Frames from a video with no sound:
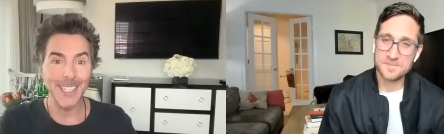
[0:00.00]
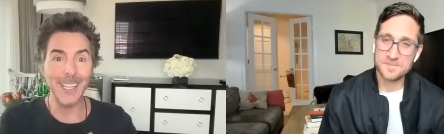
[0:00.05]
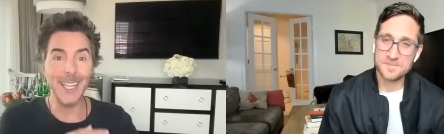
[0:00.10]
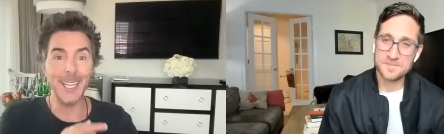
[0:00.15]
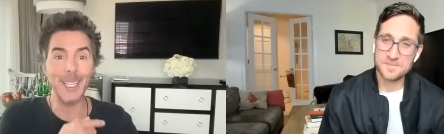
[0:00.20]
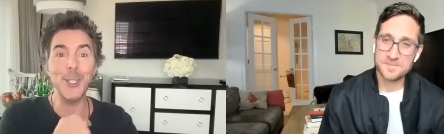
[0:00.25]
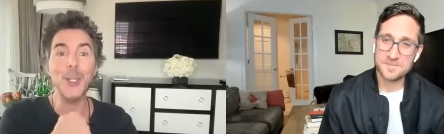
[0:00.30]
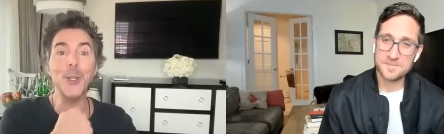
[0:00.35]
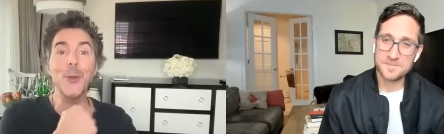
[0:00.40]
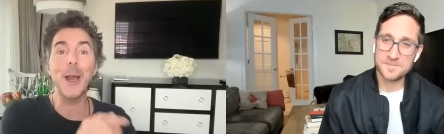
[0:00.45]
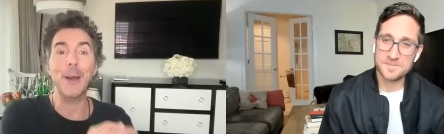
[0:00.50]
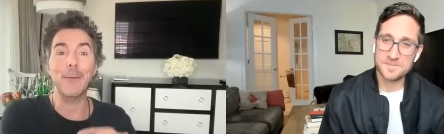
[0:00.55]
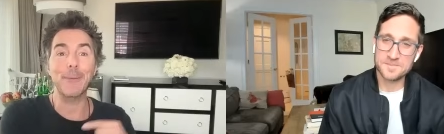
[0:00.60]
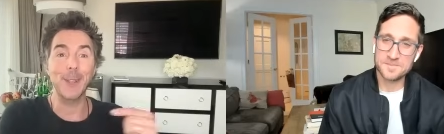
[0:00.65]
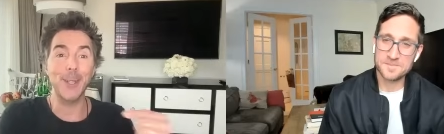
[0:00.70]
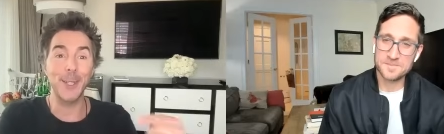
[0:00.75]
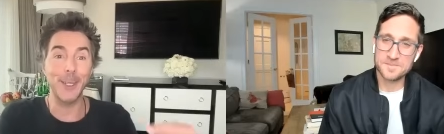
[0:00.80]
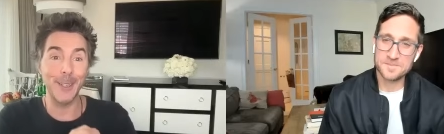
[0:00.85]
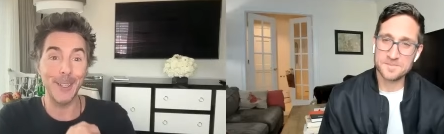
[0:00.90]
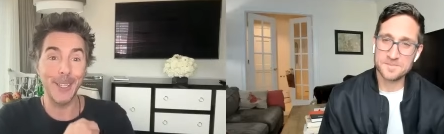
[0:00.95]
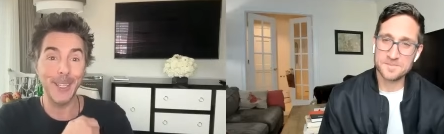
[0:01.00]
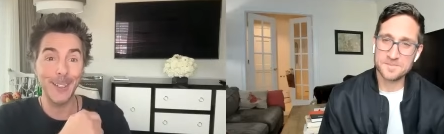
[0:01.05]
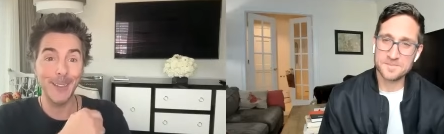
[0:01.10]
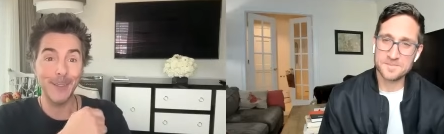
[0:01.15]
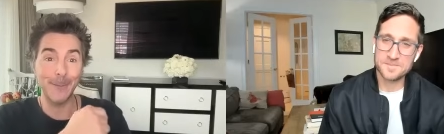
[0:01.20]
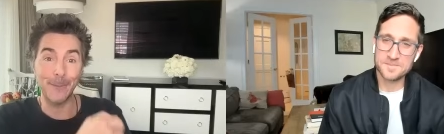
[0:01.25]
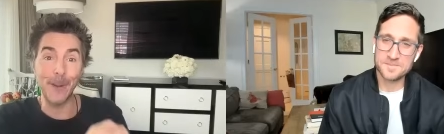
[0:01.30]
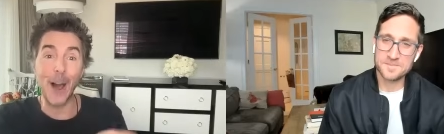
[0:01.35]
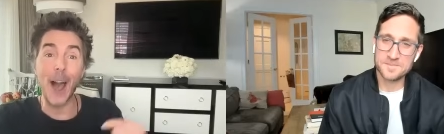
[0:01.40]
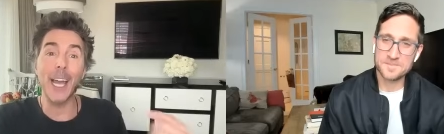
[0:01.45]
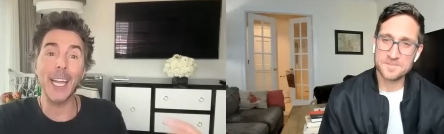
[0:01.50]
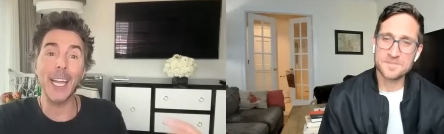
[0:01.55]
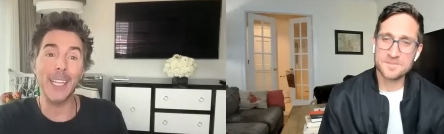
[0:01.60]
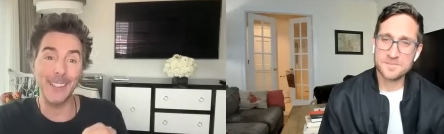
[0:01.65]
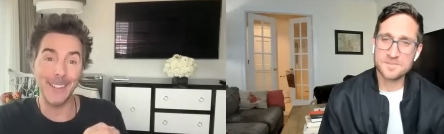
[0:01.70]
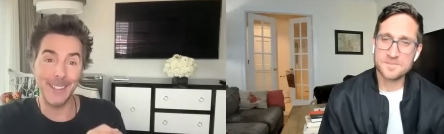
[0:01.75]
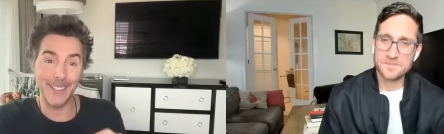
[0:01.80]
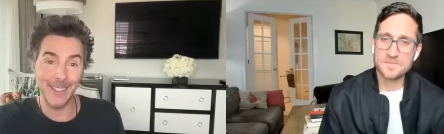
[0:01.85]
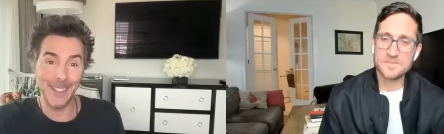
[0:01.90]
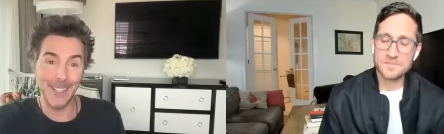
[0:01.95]
Speaker 1: that you have to
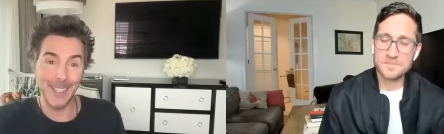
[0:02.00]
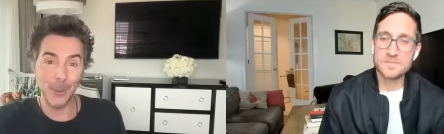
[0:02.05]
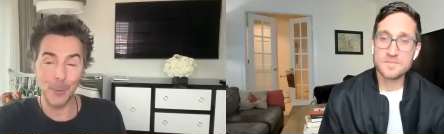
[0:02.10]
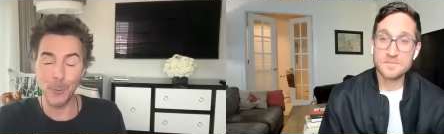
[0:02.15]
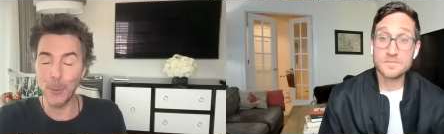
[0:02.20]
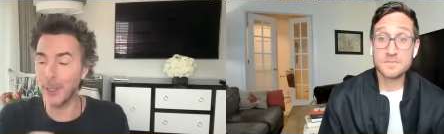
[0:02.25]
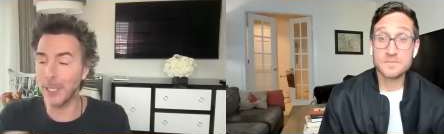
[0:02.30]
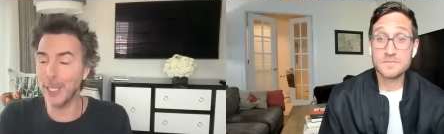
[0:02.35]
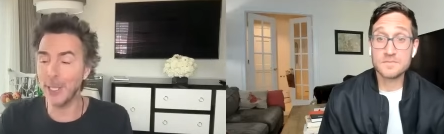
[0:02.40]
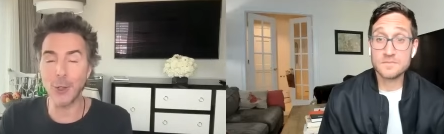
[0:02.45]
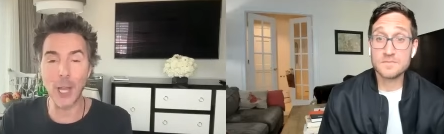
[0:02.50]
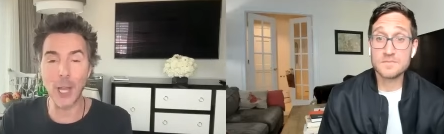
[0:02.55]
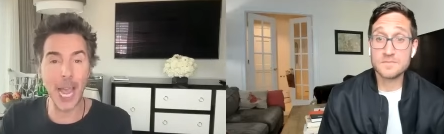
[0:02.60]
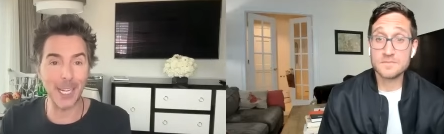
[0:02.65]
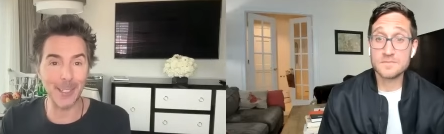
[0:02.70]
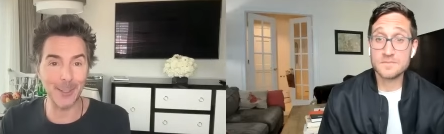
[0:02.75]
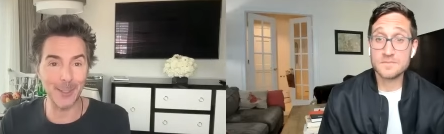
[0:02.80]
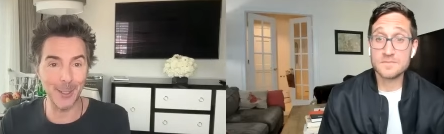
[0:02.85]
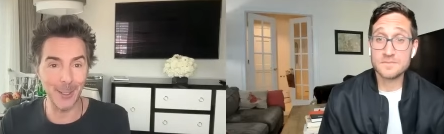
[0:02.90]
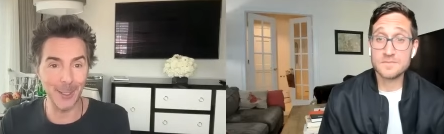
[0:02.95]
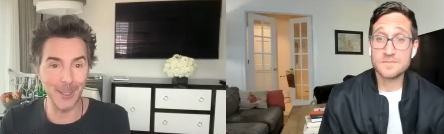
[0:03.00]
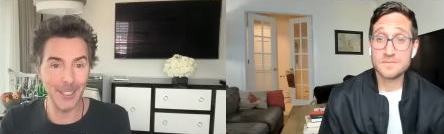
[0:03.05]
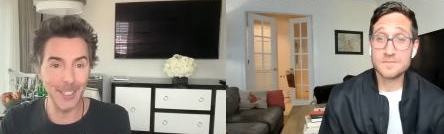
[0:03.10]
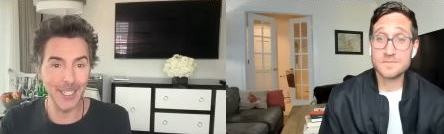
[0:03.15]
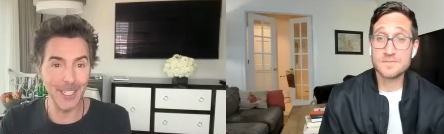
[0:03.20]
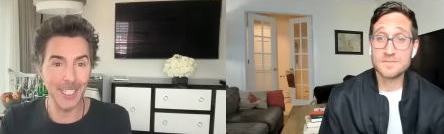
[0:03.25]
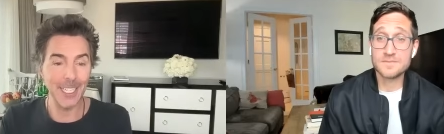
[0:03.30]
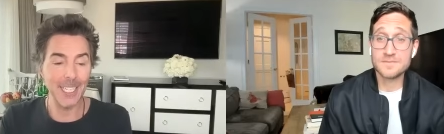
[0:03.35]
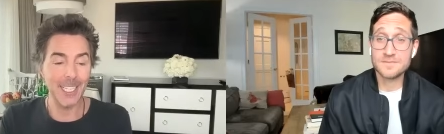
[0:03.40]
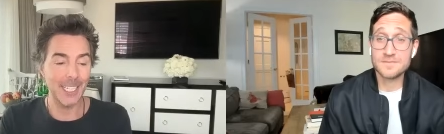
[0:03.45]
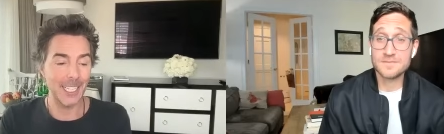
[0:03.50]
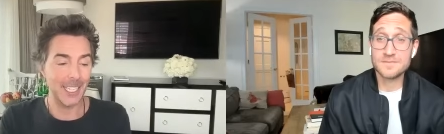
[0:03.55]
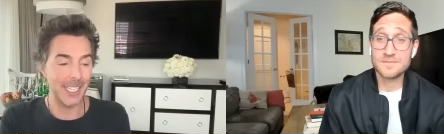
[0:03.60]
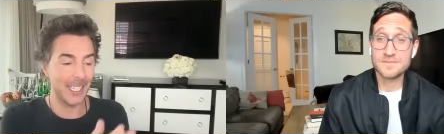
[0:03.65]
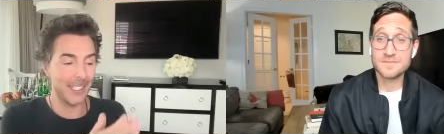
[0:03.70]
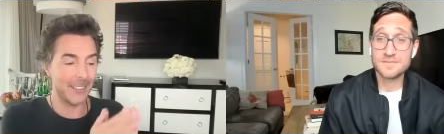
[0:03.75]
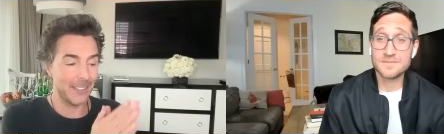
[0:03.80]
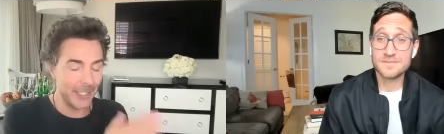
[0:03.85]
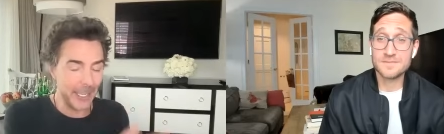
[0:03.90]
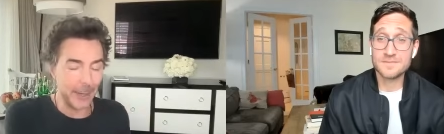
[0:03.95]
find with each actor
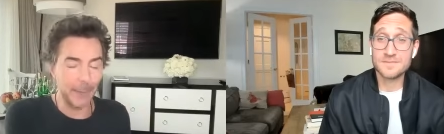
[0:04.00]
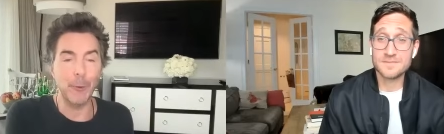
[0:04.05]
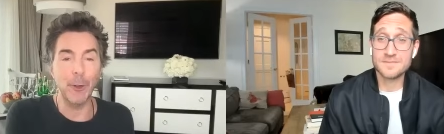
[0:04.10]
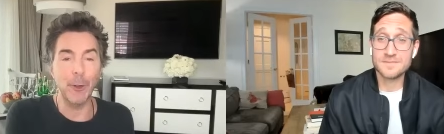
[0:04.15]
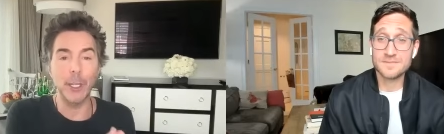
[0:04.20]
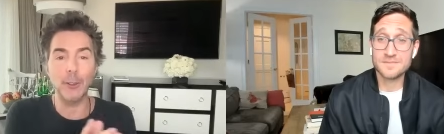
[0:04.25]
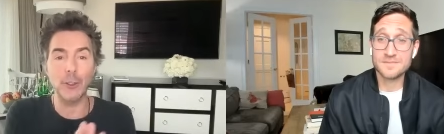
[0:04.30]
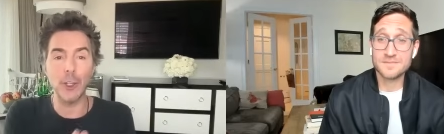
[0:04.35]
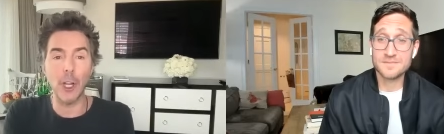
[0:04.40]
is different